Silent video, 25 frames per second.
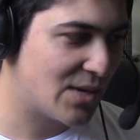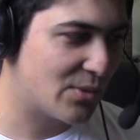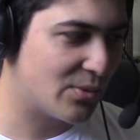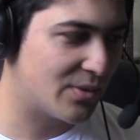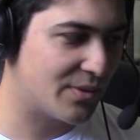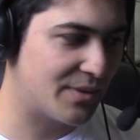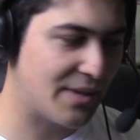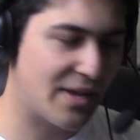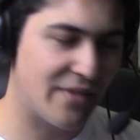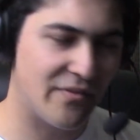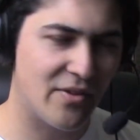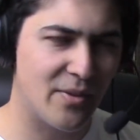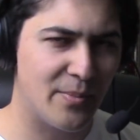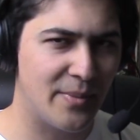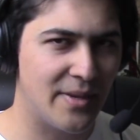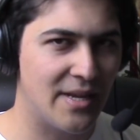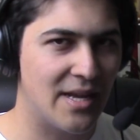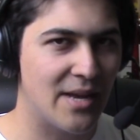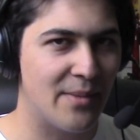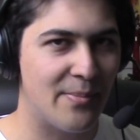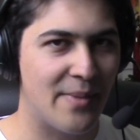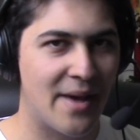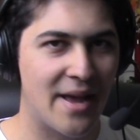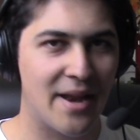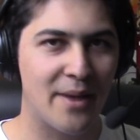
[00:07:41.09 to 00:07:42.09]
Will never
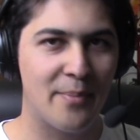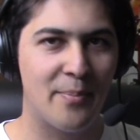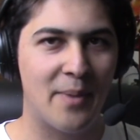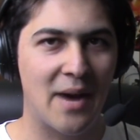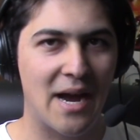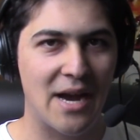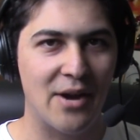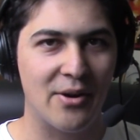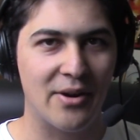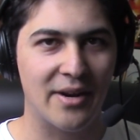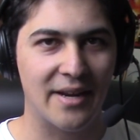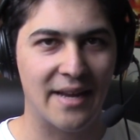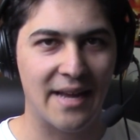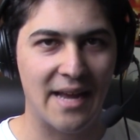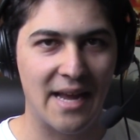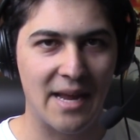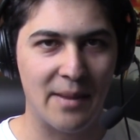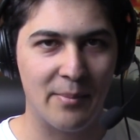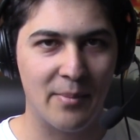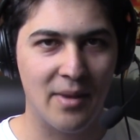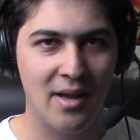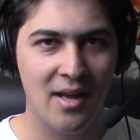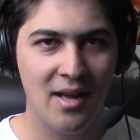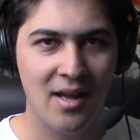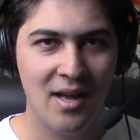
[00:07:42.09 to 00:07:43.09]
be a better pirate
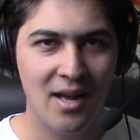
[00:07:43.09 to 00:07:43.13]
game.